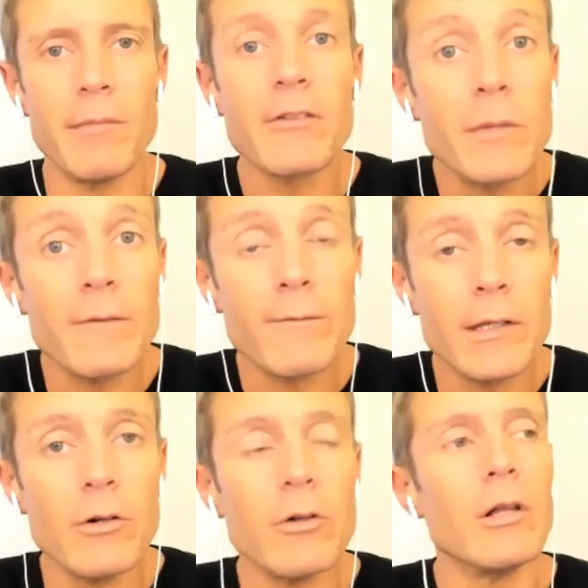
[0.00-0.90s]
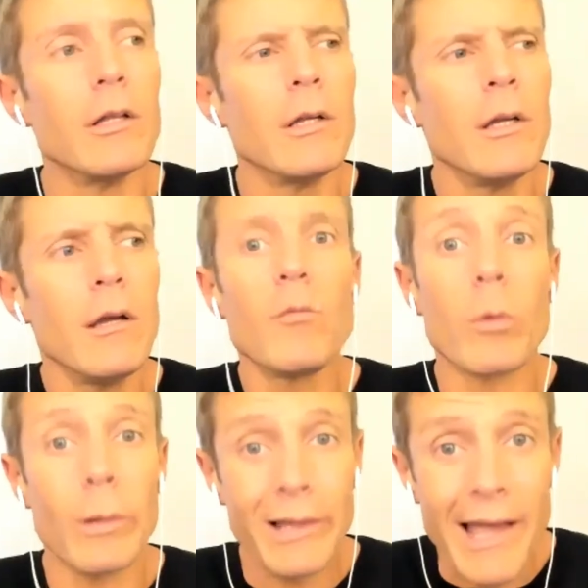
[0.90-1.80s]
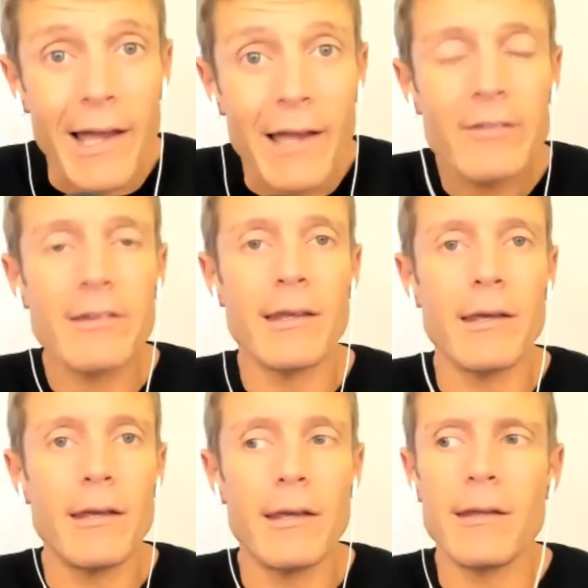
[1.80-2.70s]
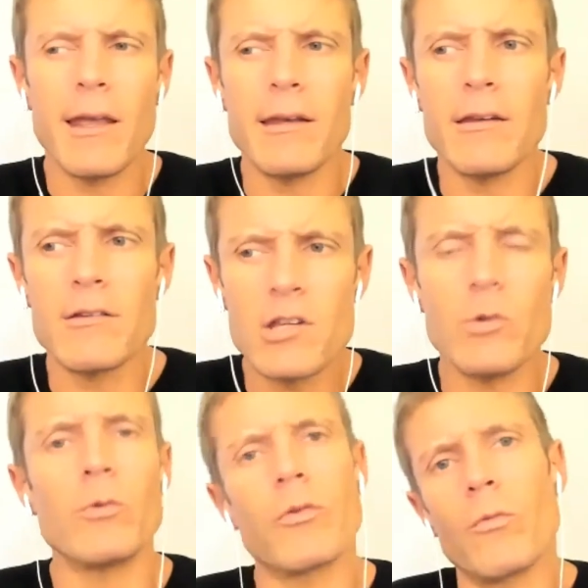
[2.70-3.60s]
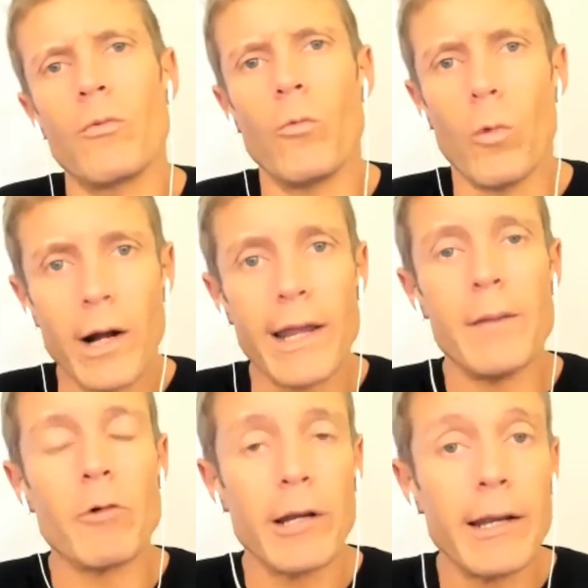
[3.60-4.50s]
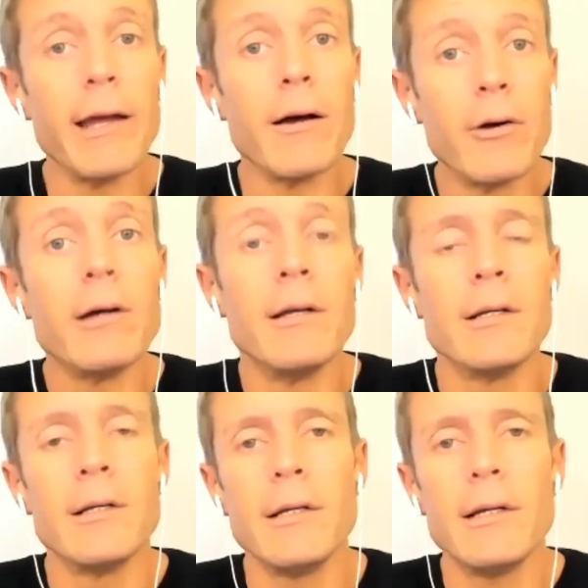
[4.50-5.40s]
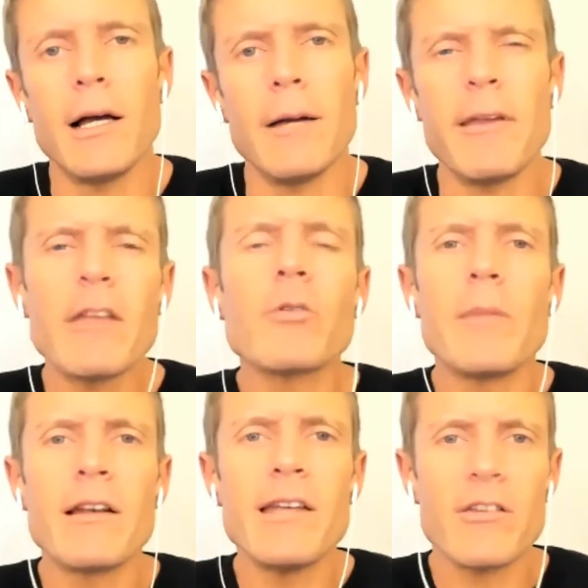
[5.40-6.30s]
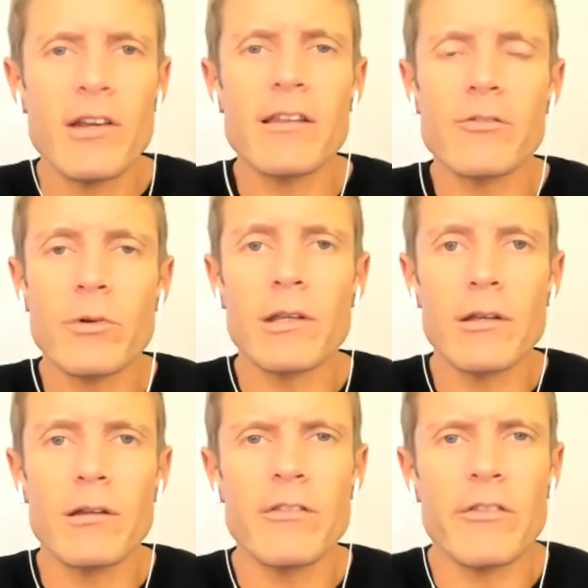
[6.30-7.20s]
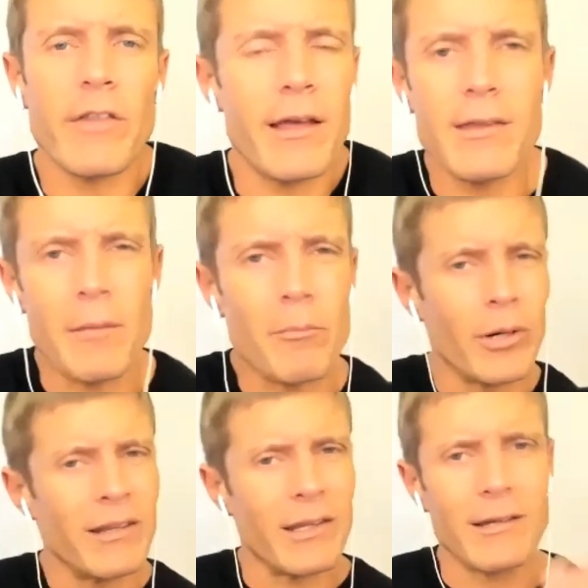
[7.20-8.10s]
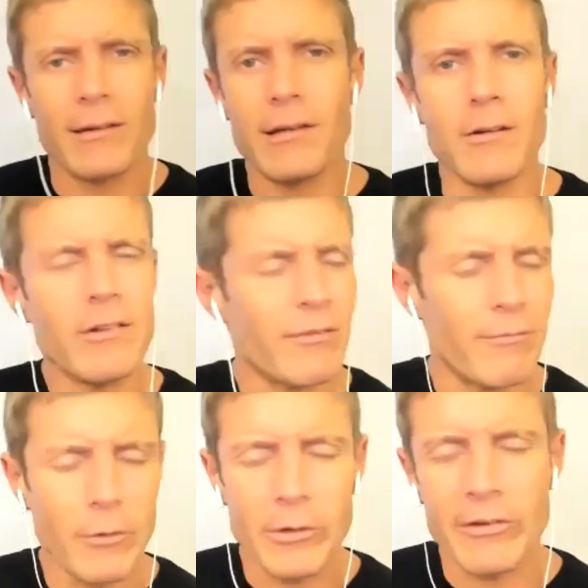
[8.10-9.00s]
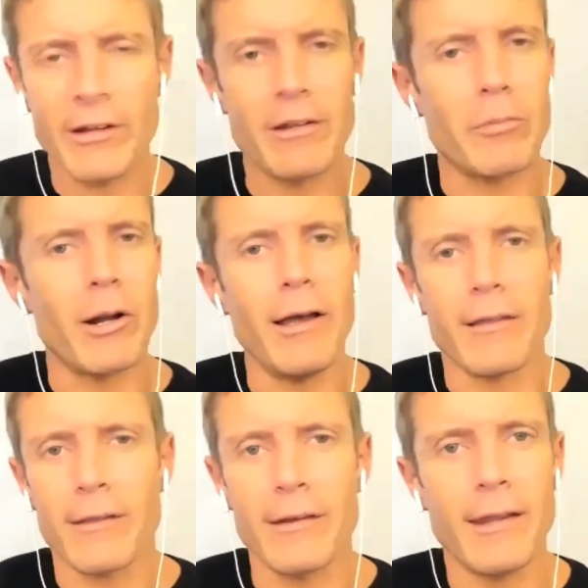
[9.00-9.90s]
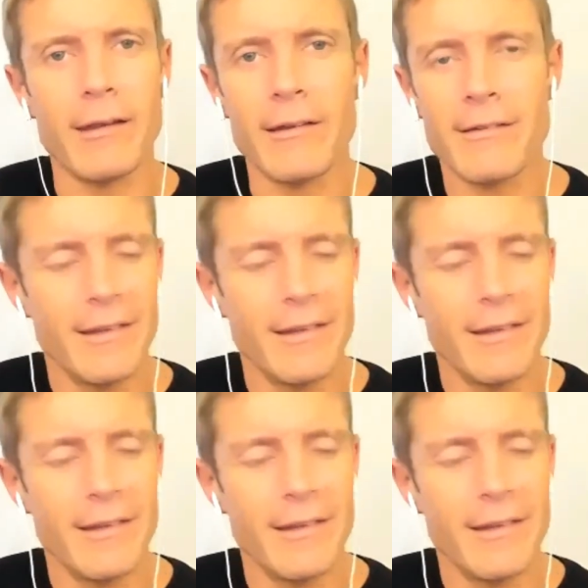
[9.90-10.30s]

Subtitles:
me feel more relaxed and in tune with where I am right now. And that's where meditation, I think, is really good. It's just that breathing, just focusing on the breath. And it's,